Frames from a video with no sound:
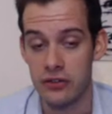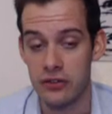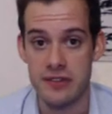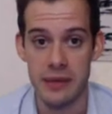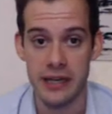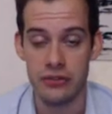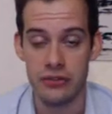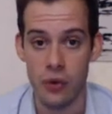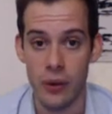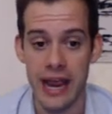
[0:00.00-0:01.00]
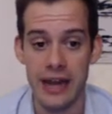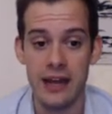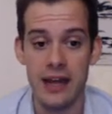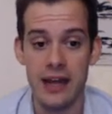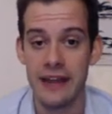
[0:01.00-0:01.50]
So when somebody uses
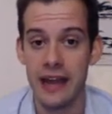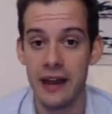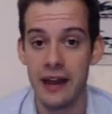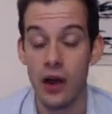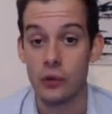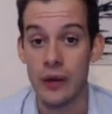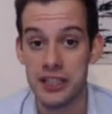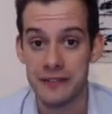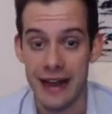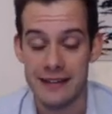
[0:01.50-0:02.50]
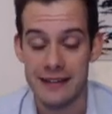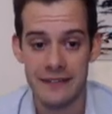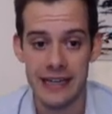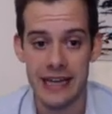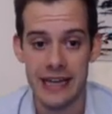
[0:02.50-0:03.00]
cocaine, they get a rush of
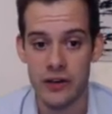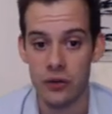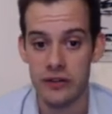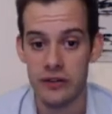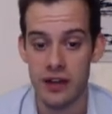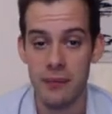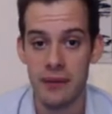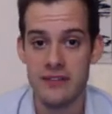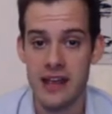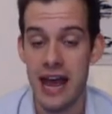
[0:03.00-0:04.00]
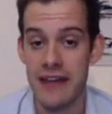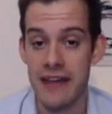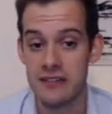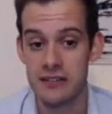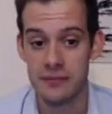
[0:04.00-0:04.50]
activity in the nucleus accumbens, and
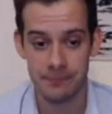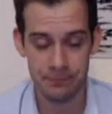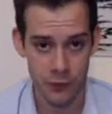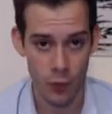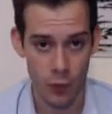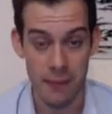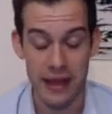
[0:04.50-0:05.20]
this is what